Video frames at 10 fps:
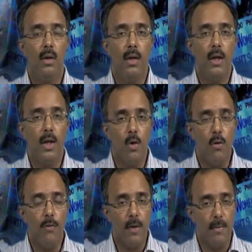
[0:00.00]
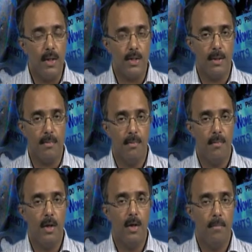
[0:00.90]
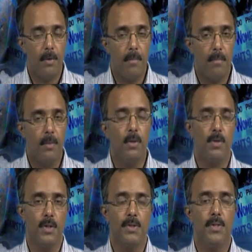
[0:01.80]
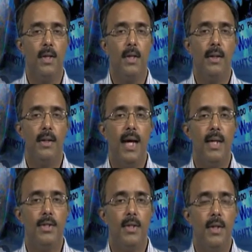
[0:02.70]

ecofeminism proposes that